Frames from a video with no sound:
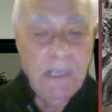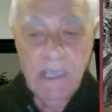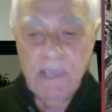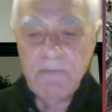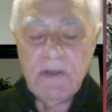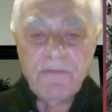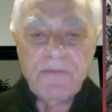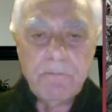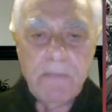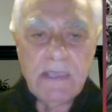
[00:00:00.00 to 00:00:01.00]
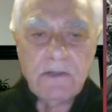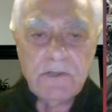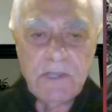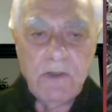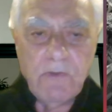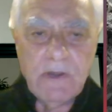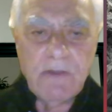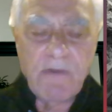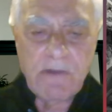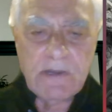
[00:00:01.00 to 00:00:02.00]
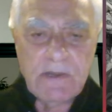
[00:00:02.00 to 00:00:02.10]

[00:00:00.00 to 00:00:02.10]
even if it may continue in a very